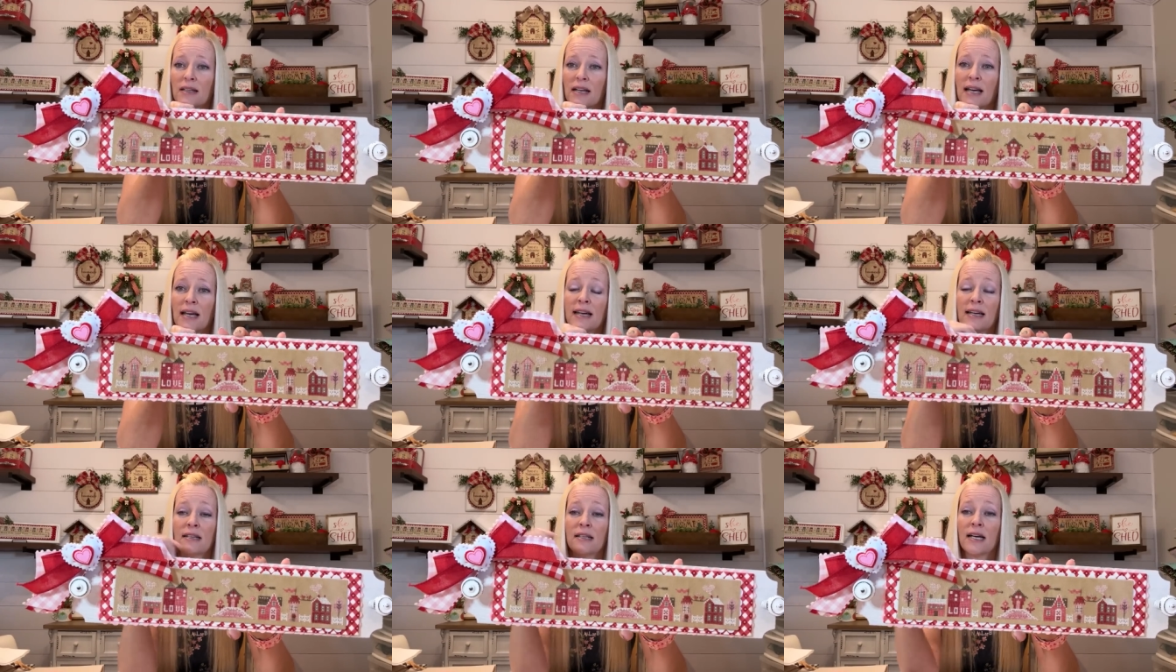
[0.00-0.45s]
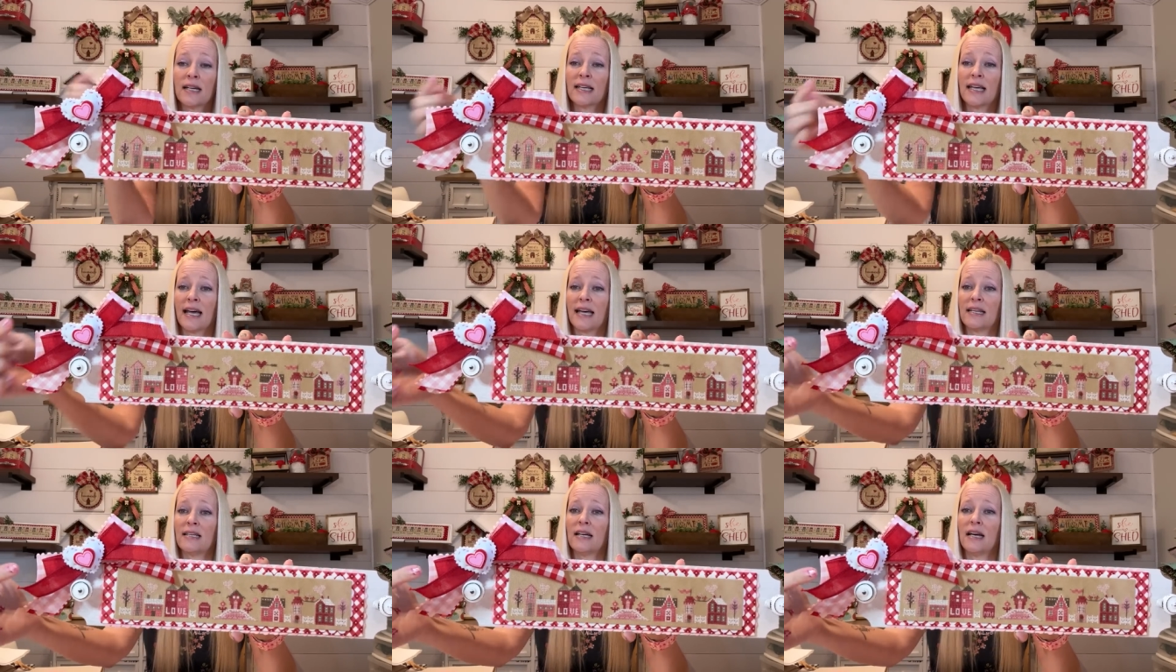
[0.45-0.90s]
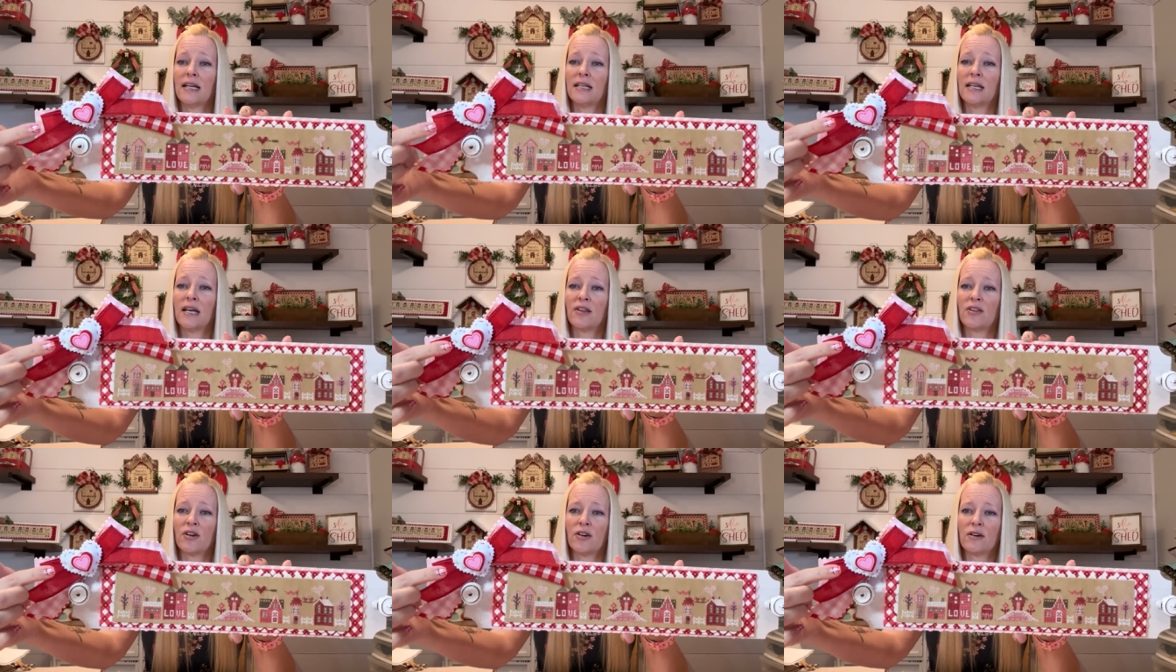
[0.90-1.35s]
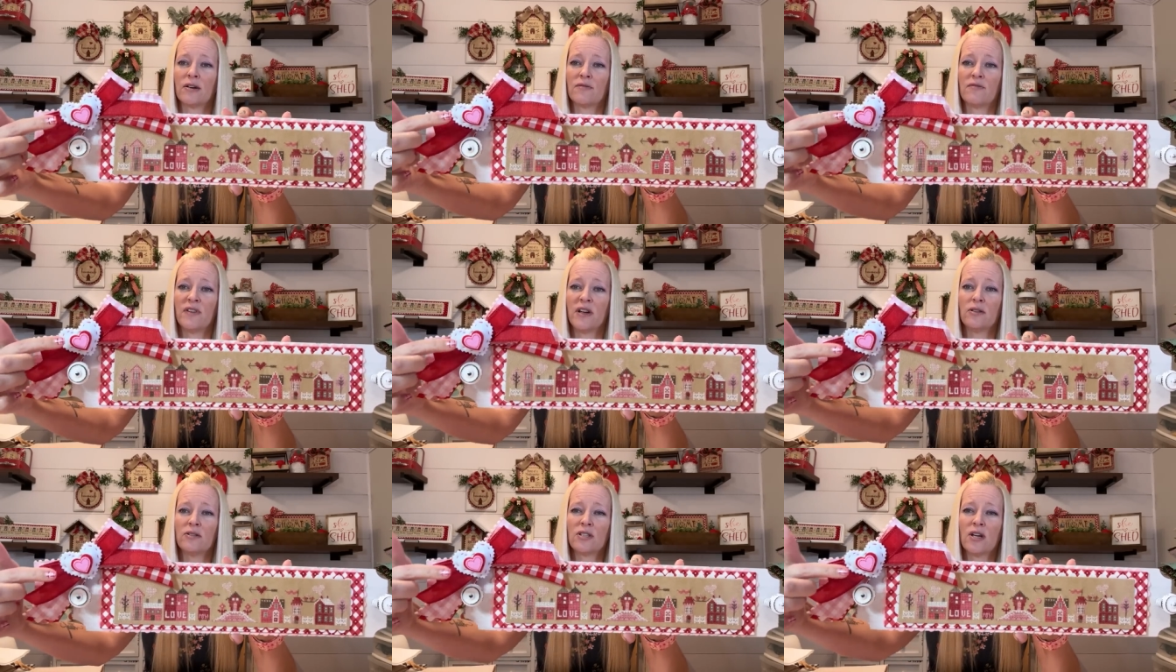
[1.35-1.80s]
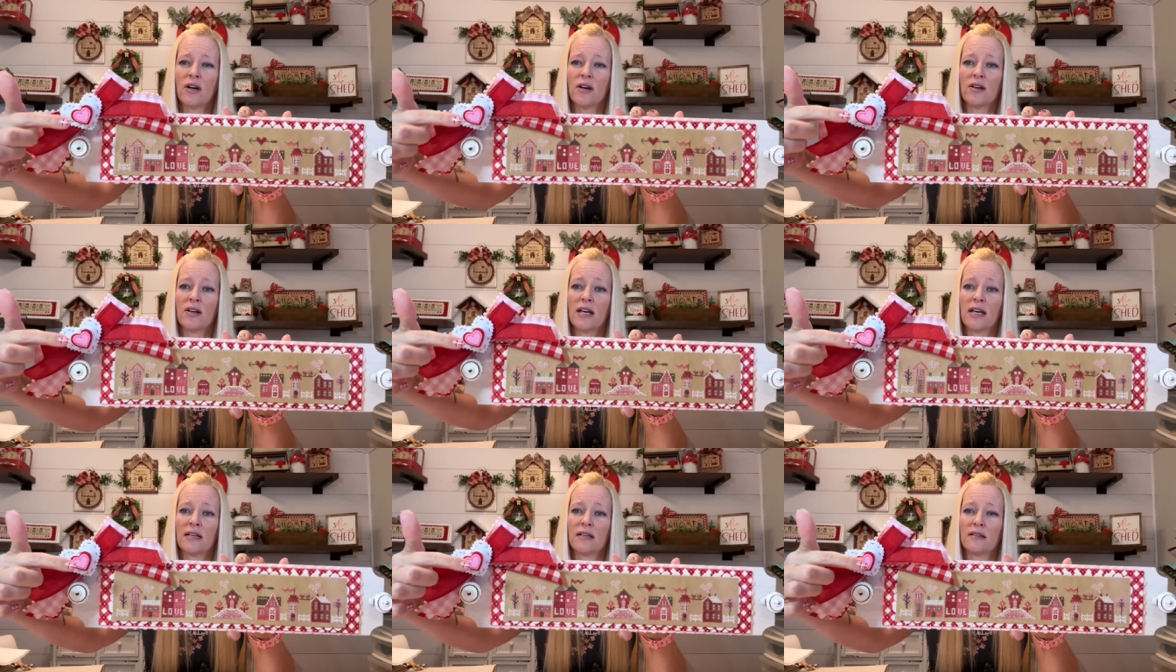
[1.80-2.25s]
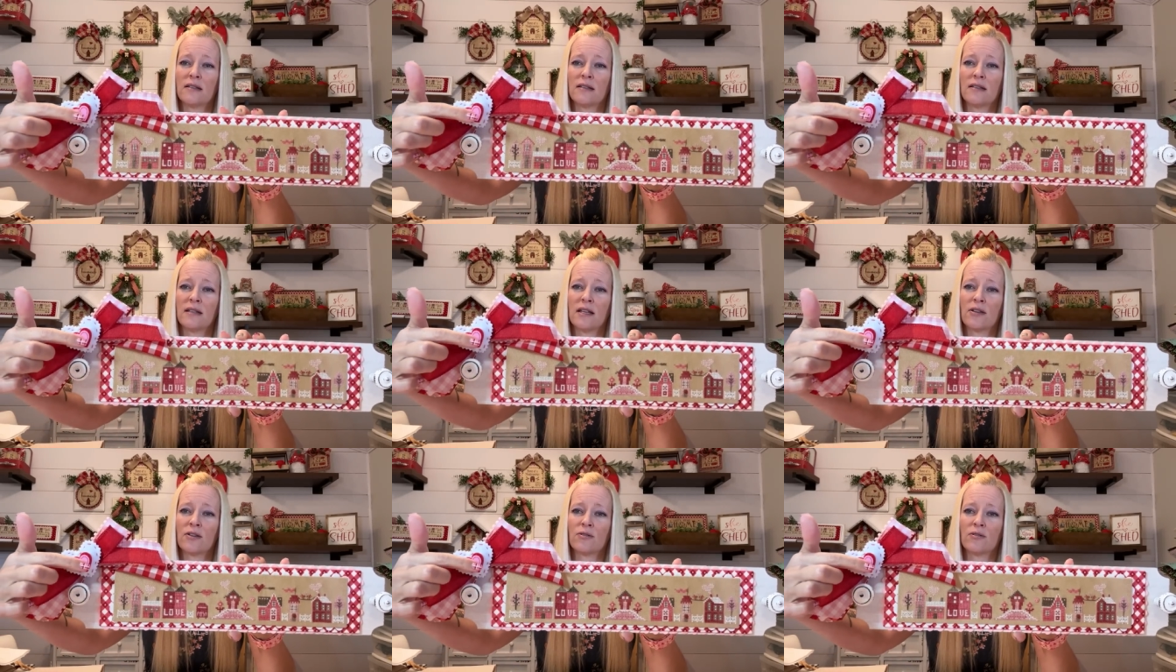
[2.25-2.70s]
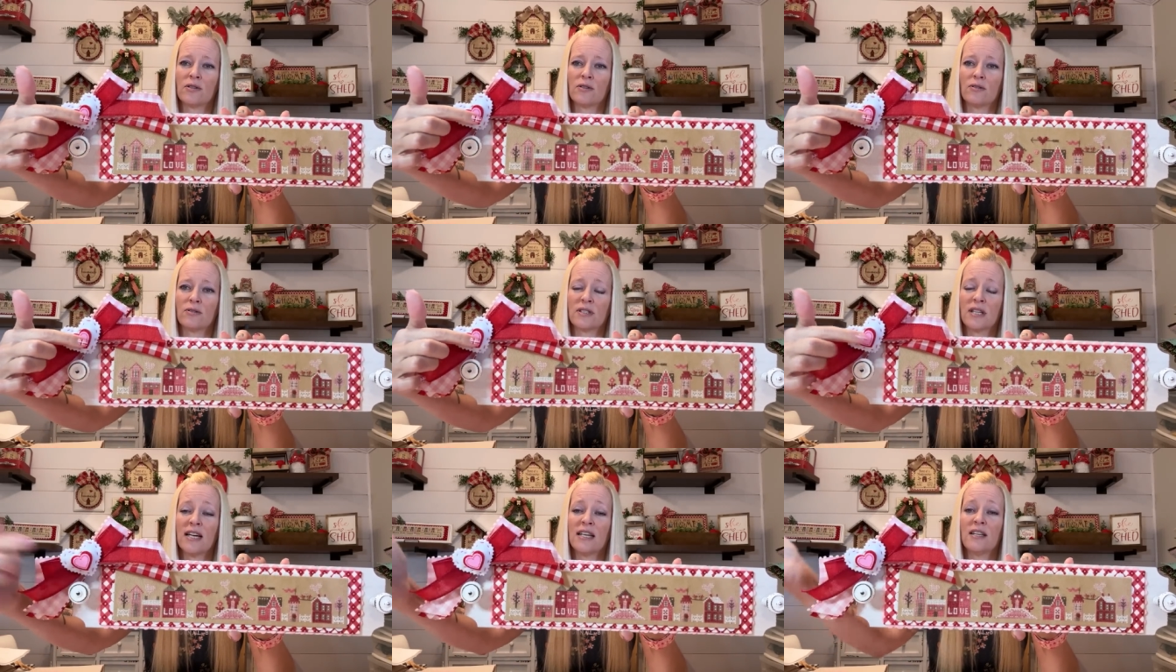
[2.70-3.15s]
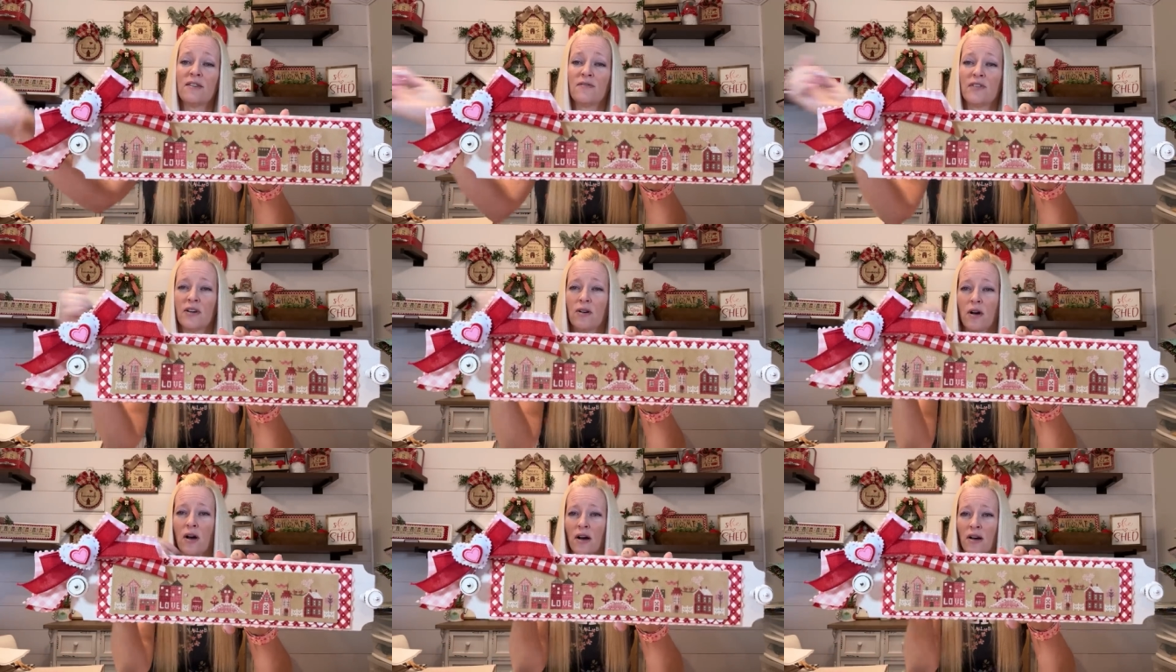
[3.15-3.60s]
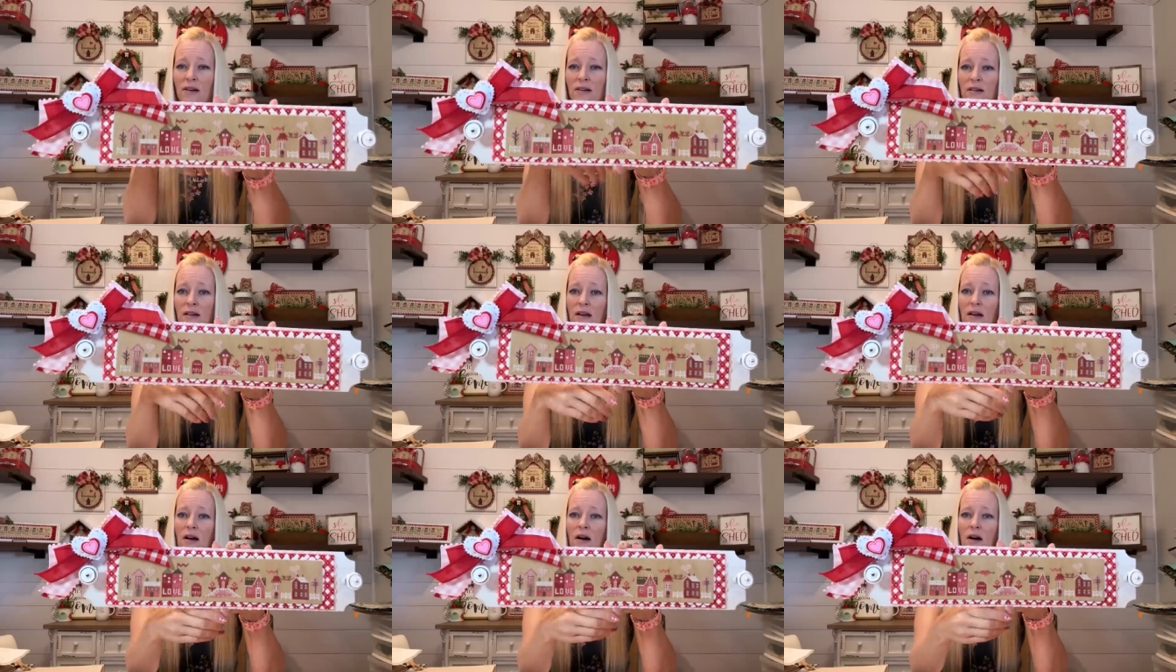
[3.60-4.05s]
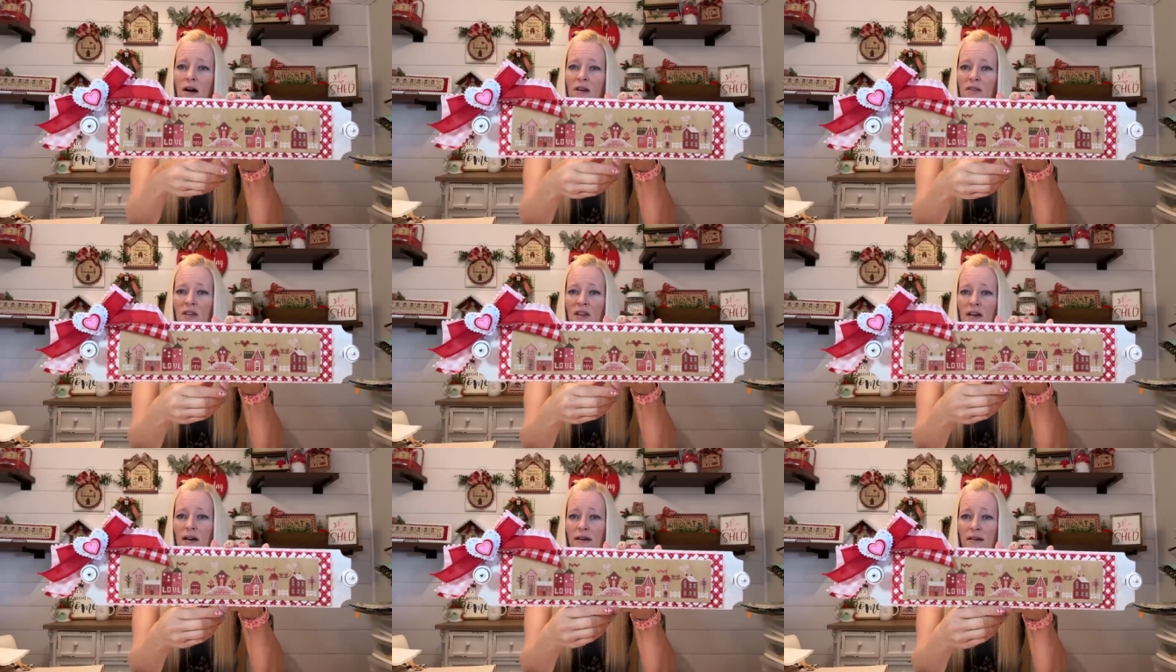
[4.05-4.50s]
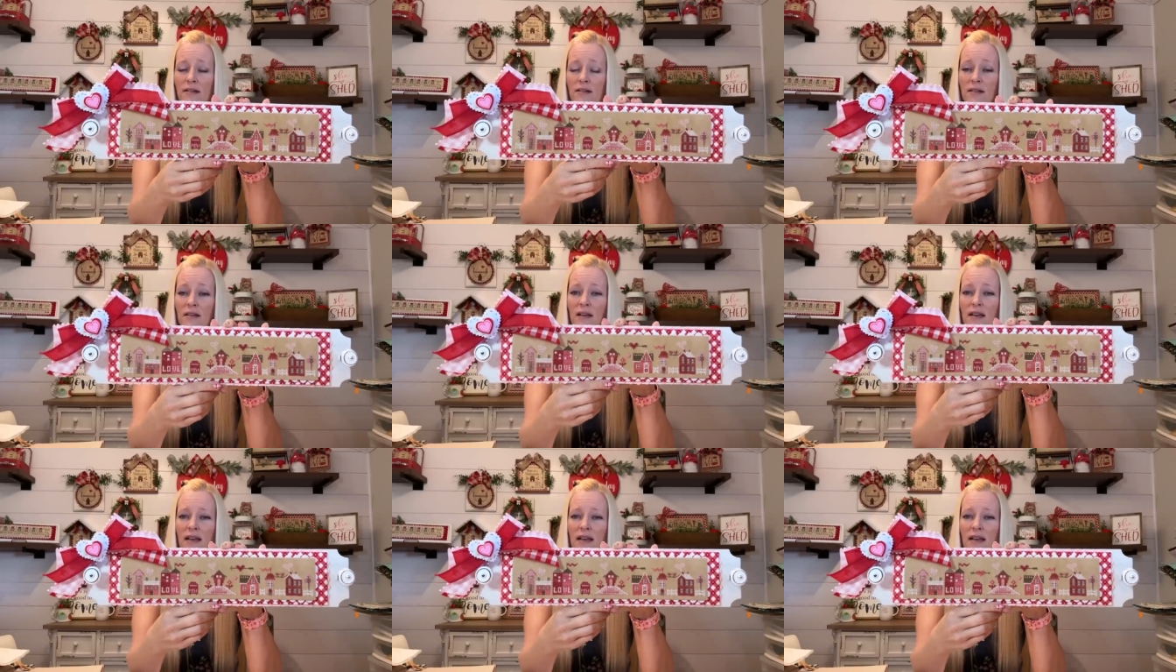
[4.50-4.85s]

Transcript: And again, another felt heart and another little tiny felt heart on there.